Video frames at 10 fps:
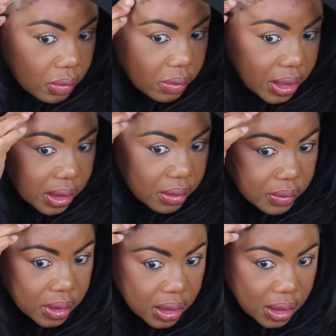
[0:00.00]
Whiter than
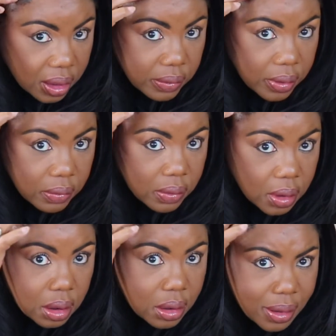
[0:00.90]
what they already
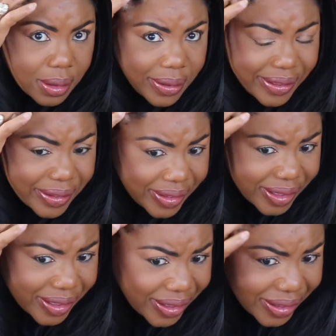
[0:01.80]

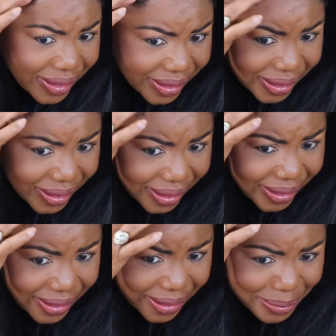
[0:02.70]
was.
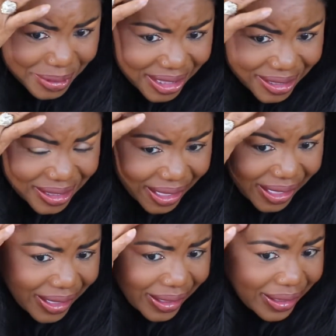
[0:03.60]
Just
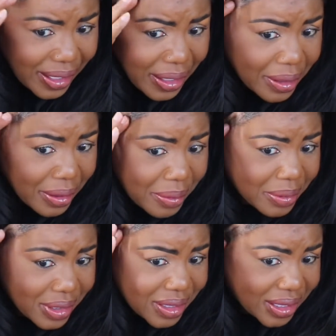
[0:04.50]
saying, I'm
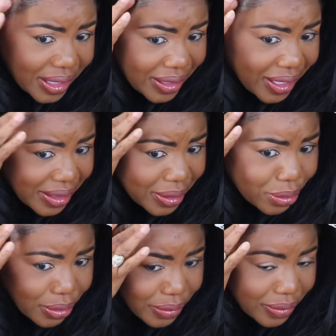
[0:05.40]
just telling y'all the
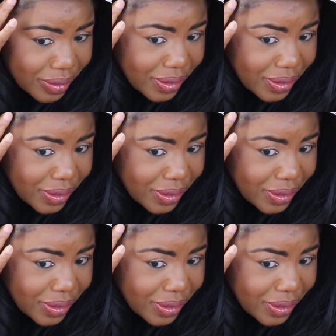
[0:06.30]
truth.